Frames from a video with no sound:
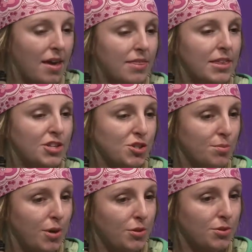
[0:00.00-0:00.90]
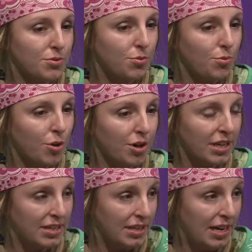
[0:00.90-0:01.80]
that you're both
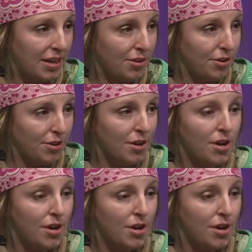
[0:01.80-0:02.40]
working together